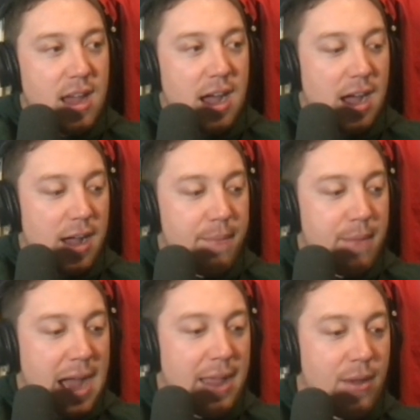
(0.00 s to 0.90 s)

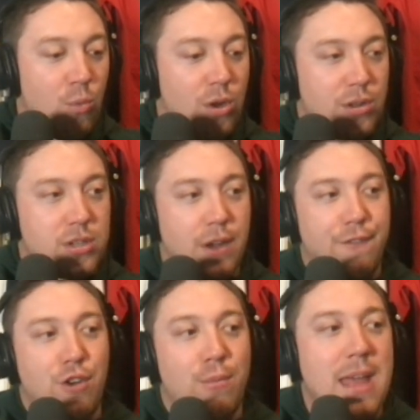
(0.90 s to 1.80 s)
I will
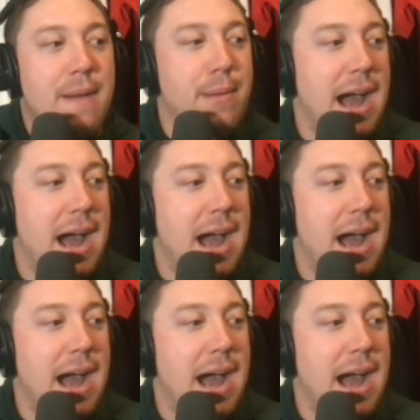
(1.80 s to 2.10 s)
confirm that,